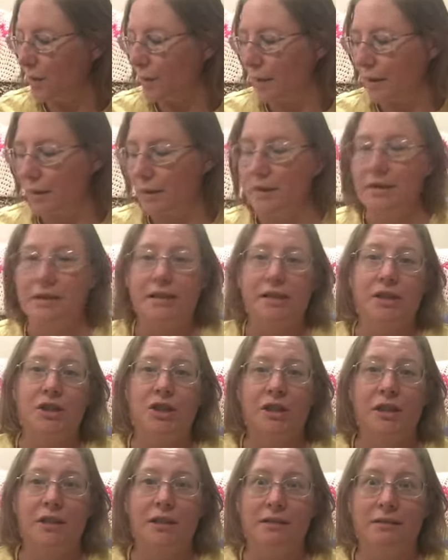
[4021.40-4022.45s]
work on it this
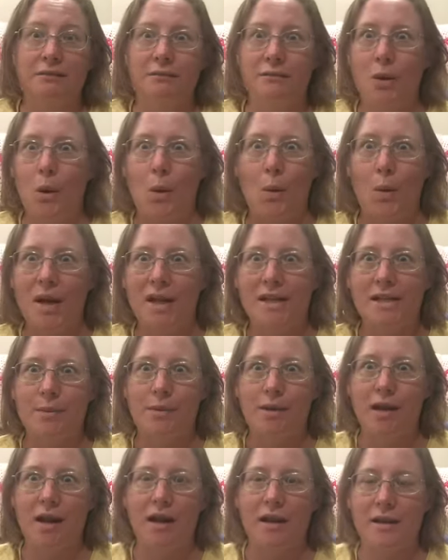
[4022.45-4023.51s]
year. What a
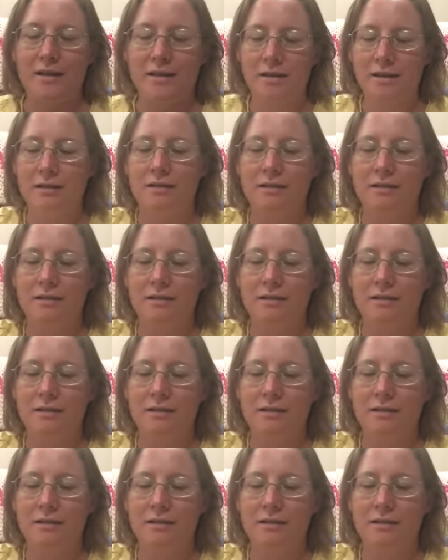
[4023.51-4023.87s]
surprise.